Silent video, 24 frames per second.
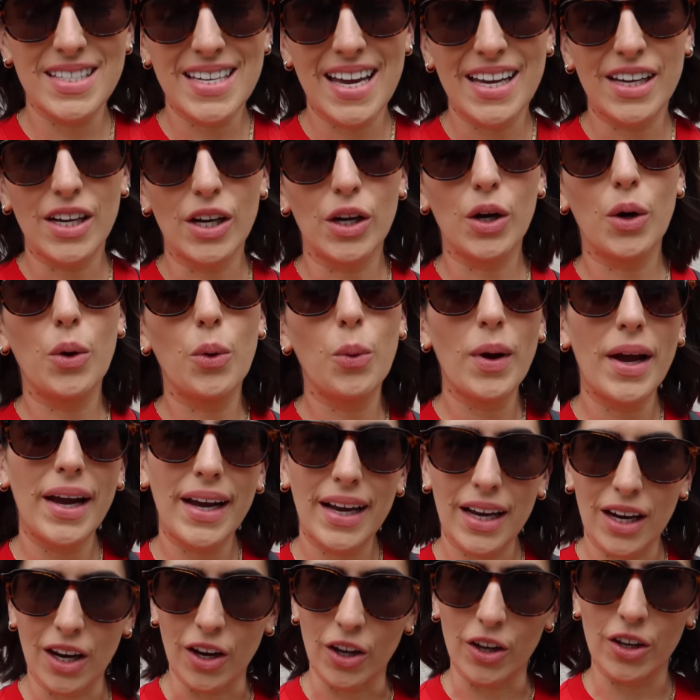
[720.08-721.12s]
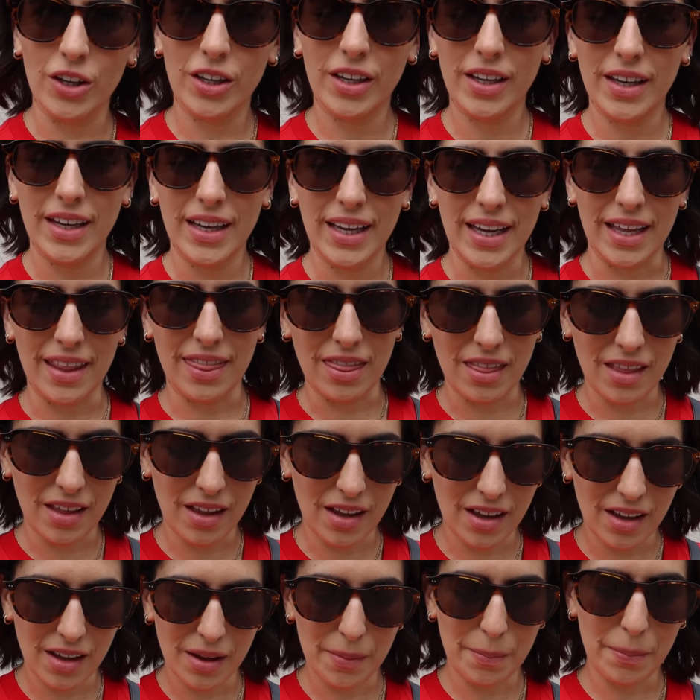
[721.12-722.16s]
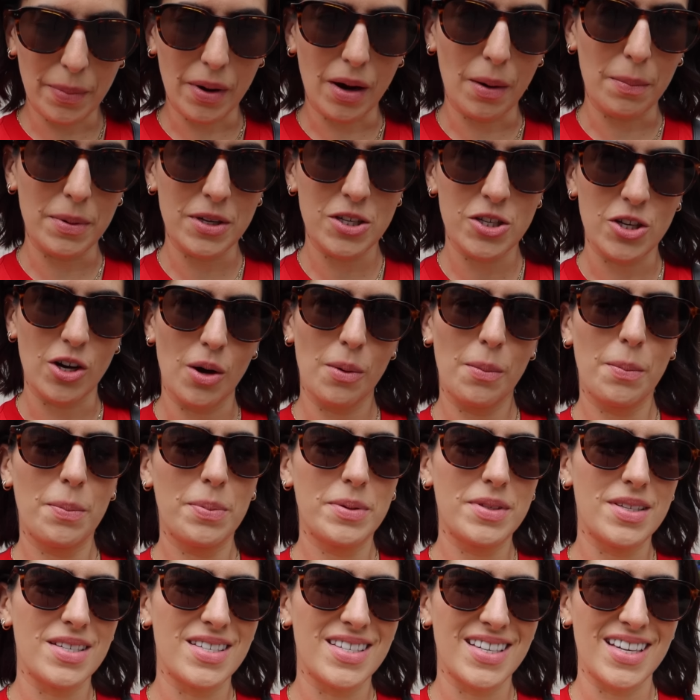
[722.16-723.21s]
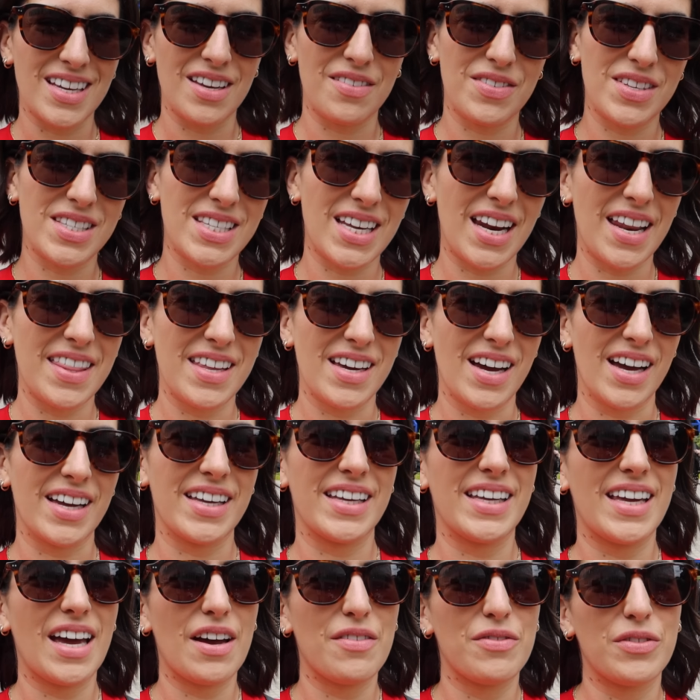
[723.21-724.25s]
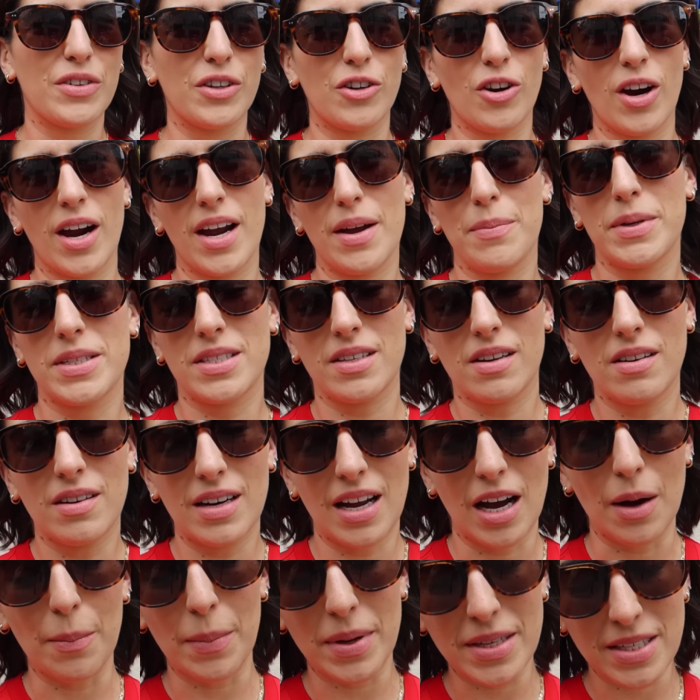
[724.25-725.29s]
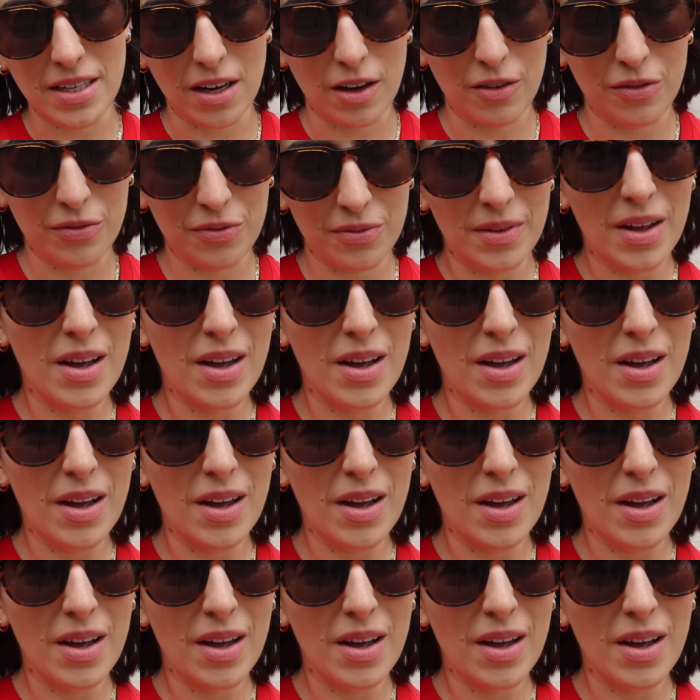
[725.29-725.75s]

to take a quick look in the Barbie shop to see if there's anything I can get for Grey, because I can't help myself.